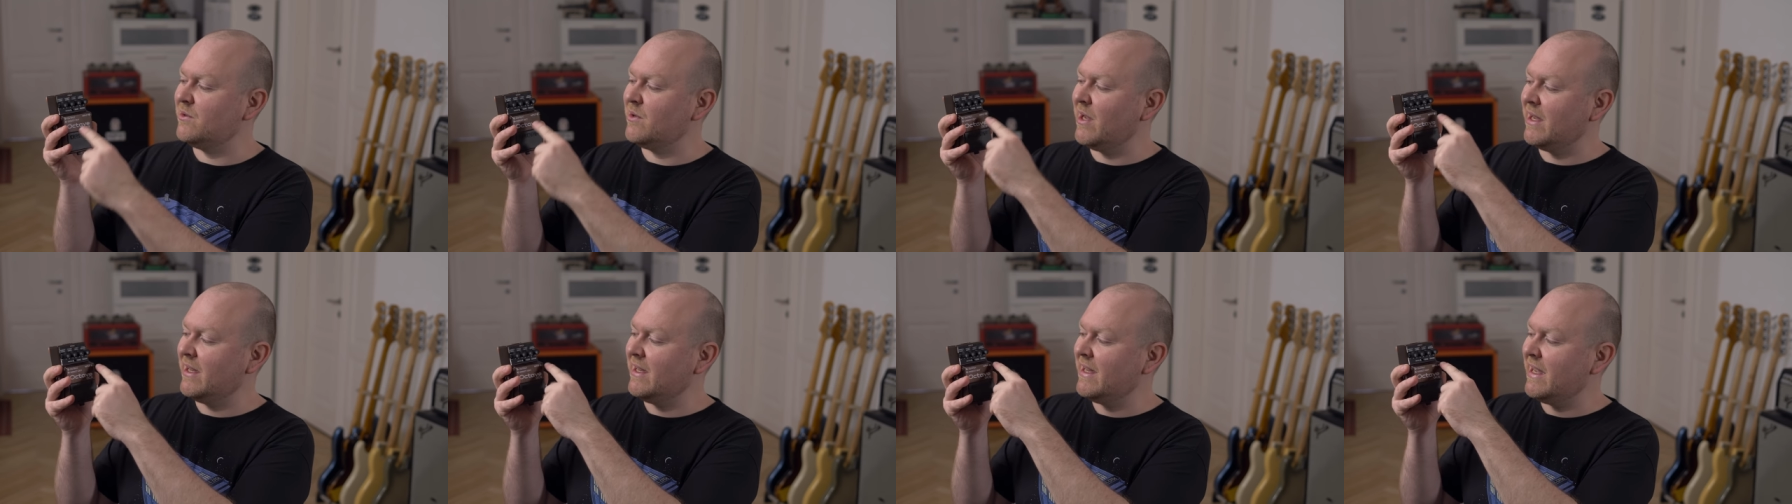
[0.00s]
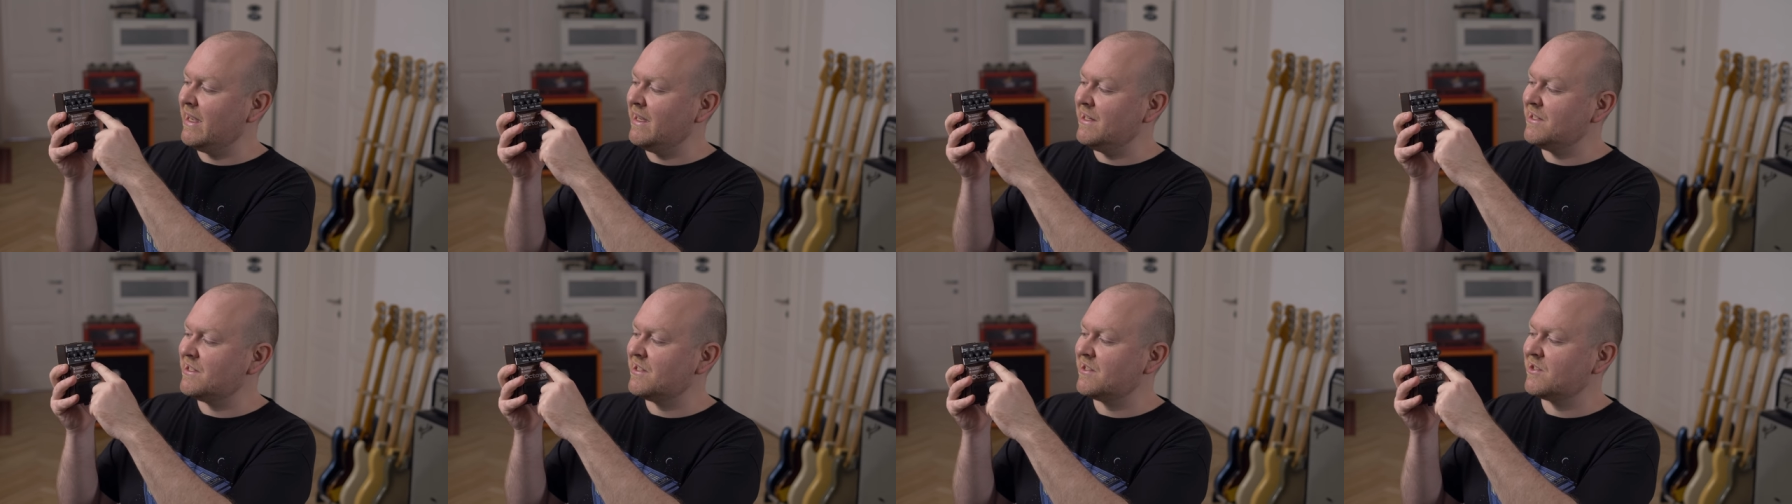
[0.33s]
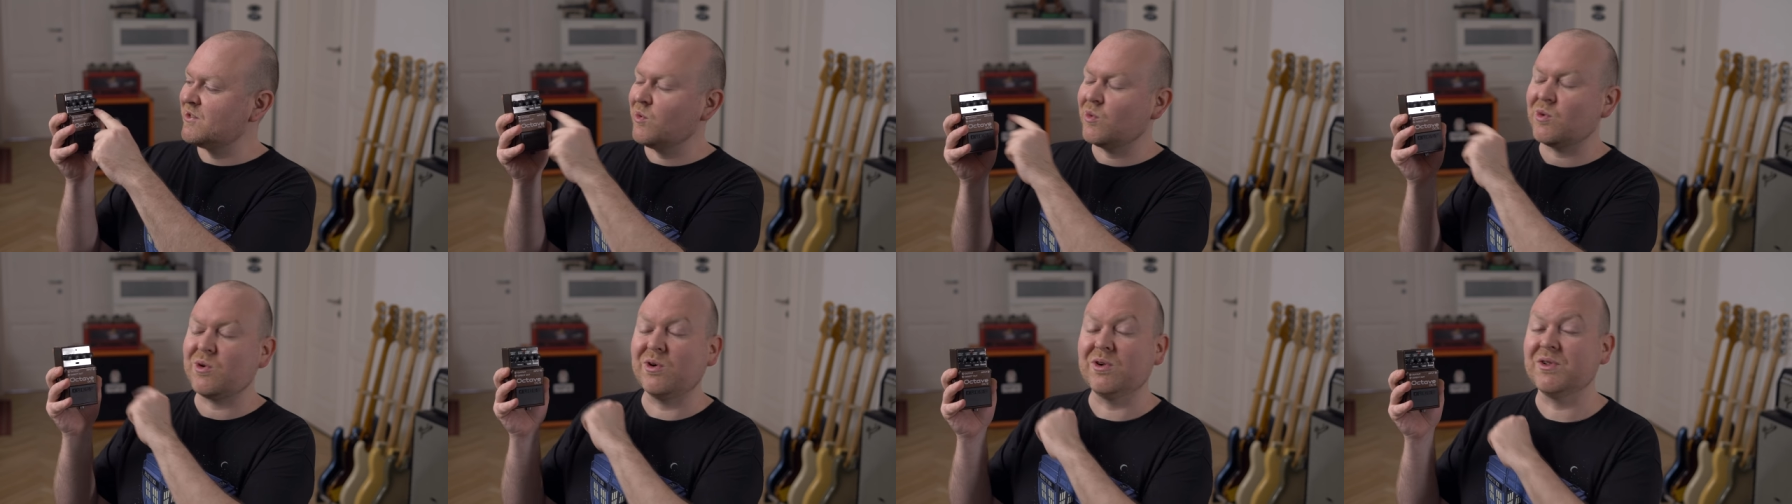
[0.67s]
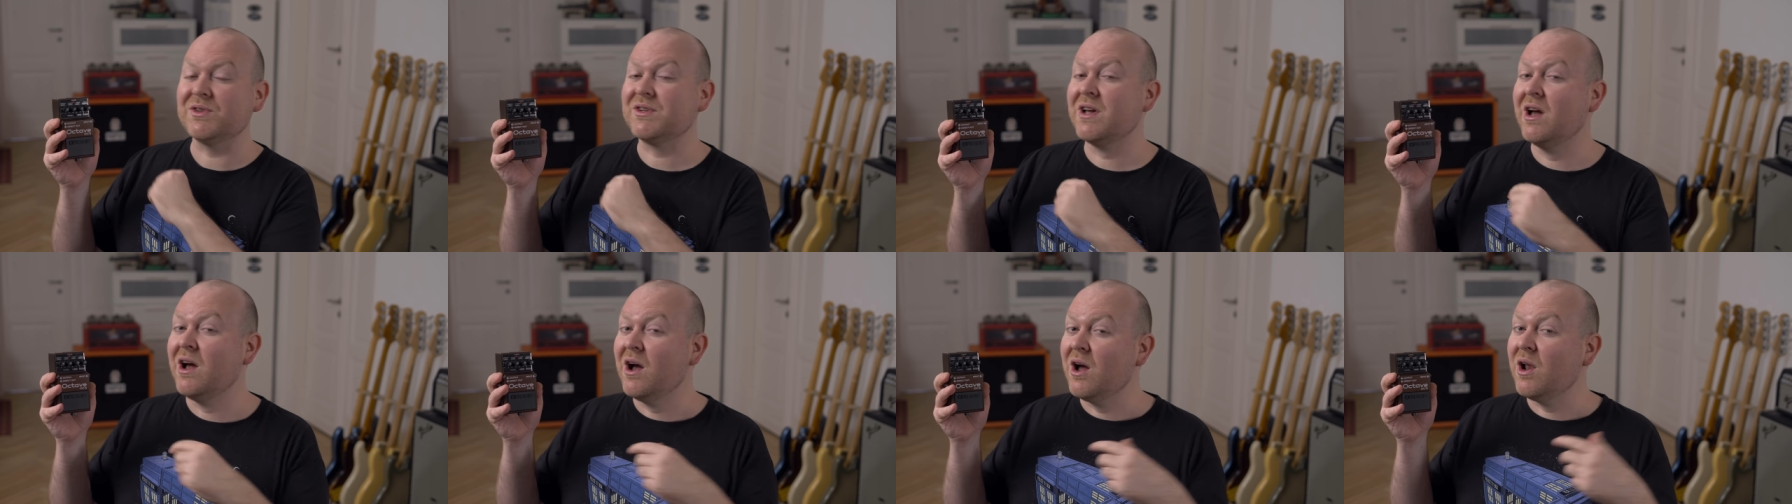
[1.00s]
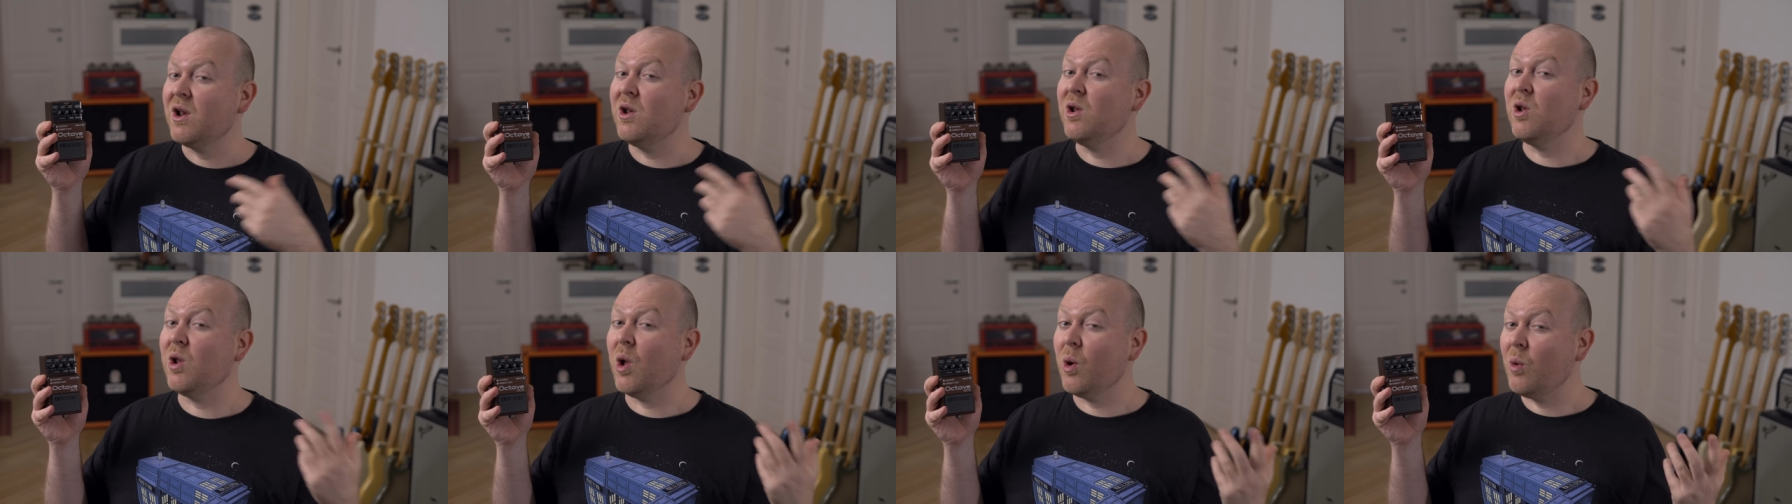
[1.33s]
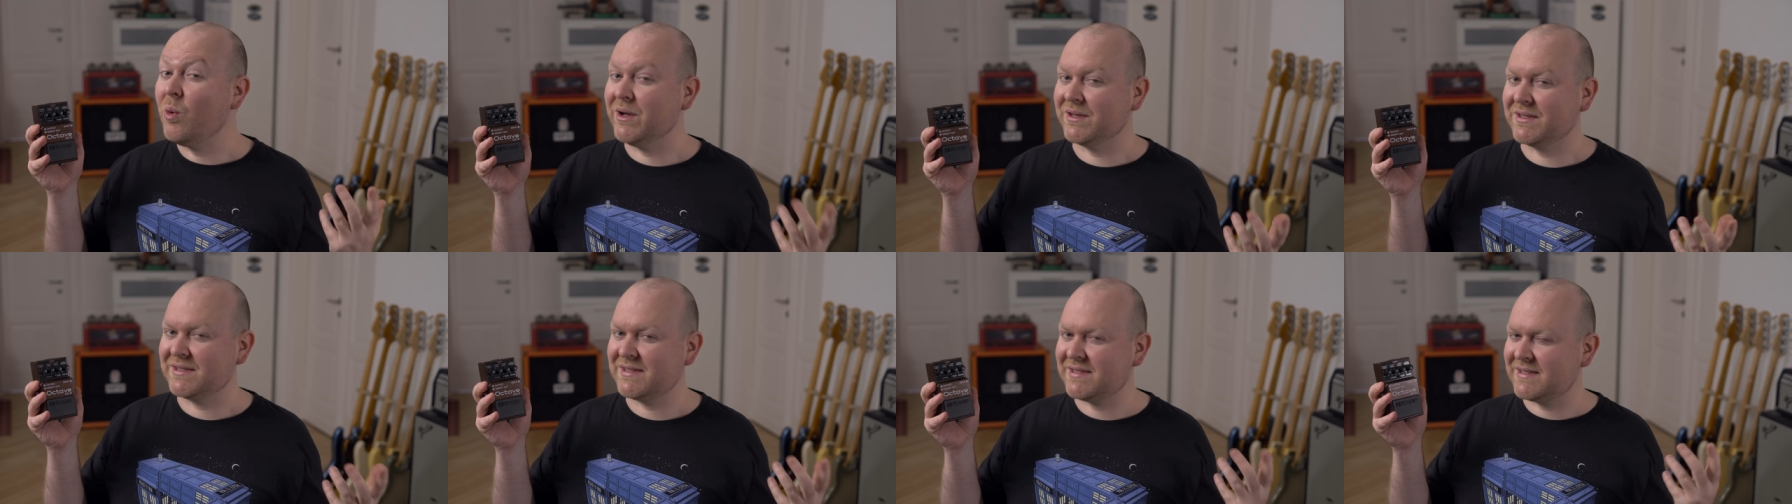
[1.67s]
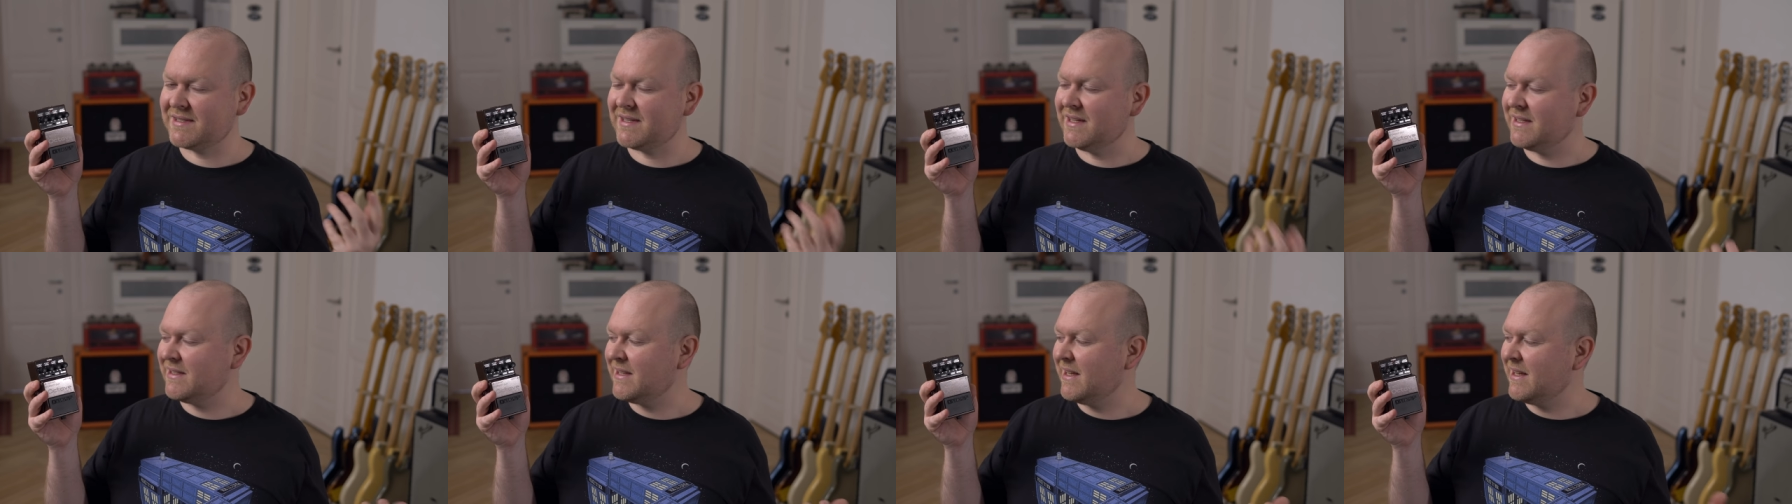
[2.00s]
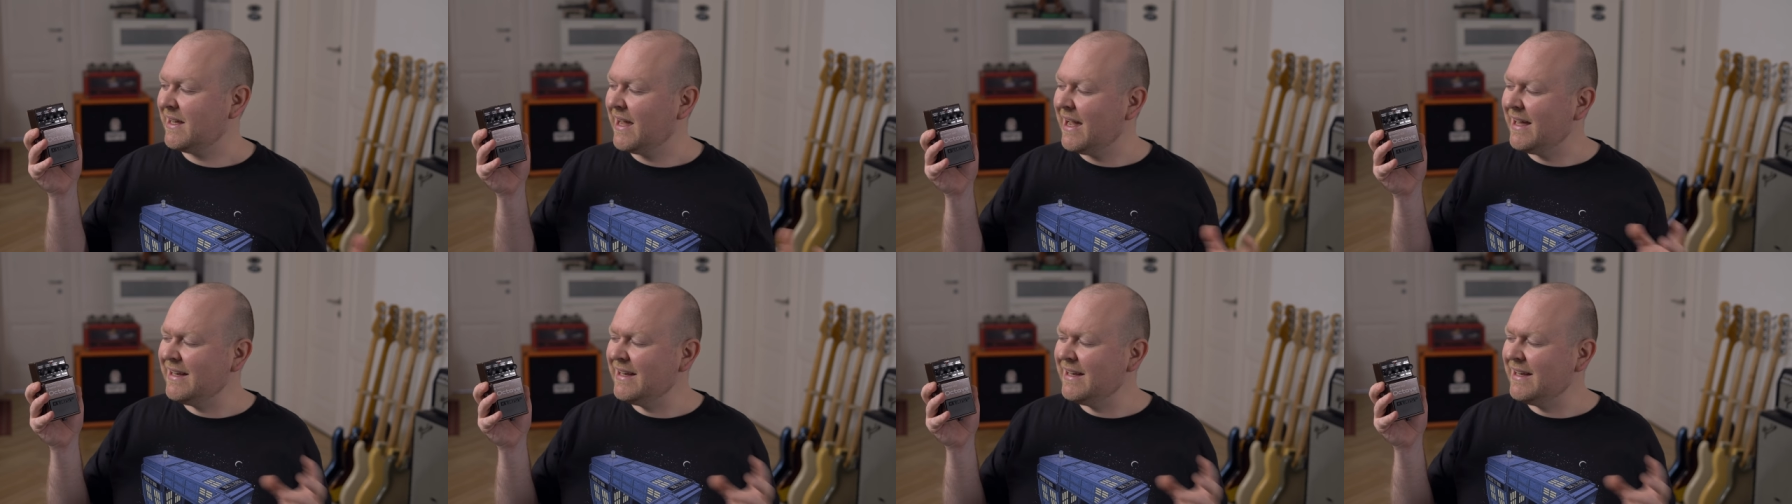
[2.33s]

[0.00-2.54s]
you engage the so-called lowest setting.